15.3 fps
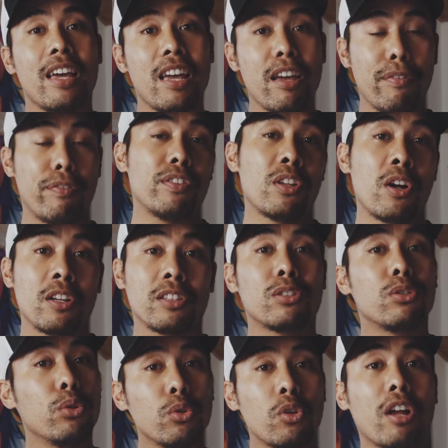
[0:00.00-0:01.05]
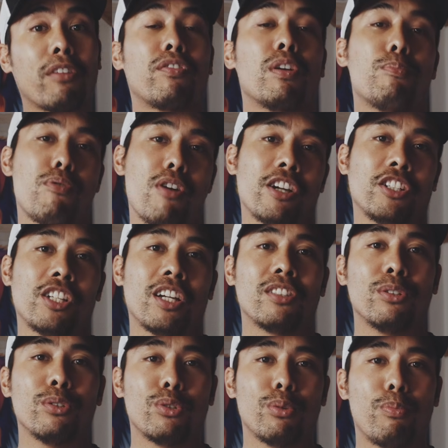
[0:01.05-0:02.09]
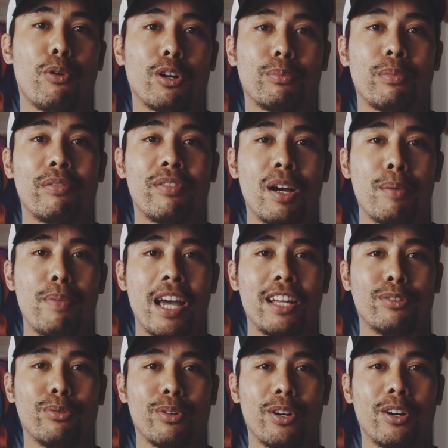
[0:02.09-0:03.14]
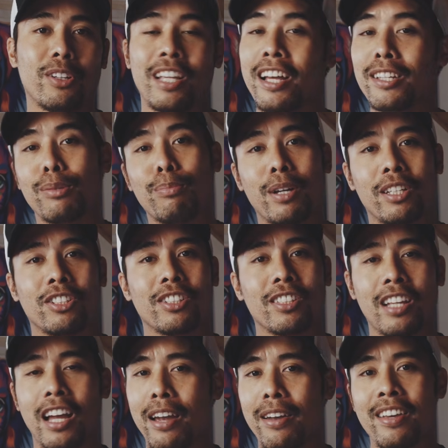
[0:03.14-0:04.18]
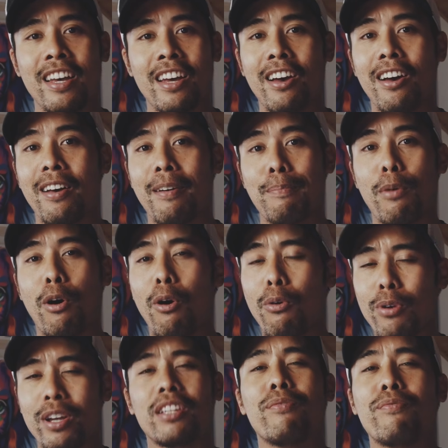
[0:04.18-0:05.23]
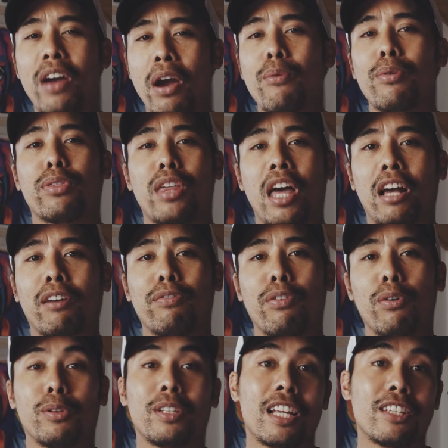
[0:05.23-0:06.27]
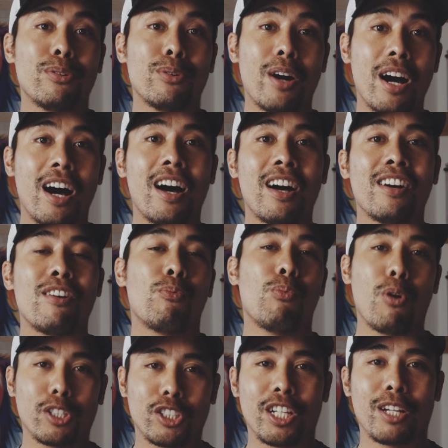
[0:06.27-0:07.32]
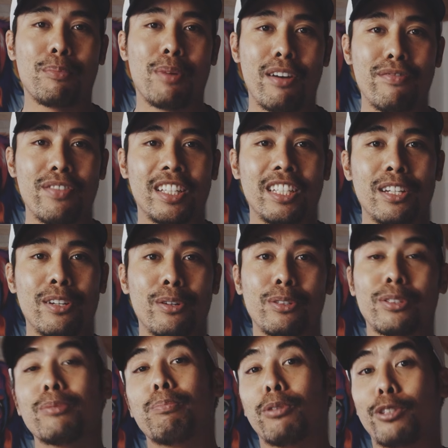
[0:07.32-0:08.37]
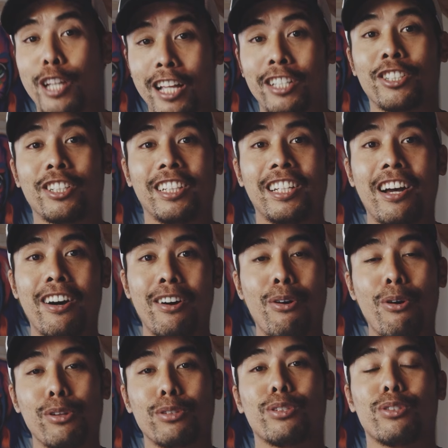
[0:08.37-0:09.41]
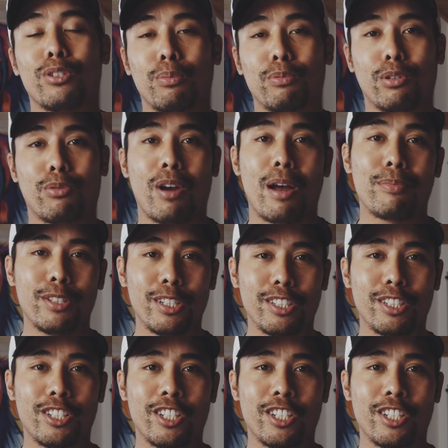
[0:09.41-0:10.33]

If not, do not feel pressured to support me via Patreon. As mentioned, I'm already very thankful that you are watching my videos, potentially are also subscribed to this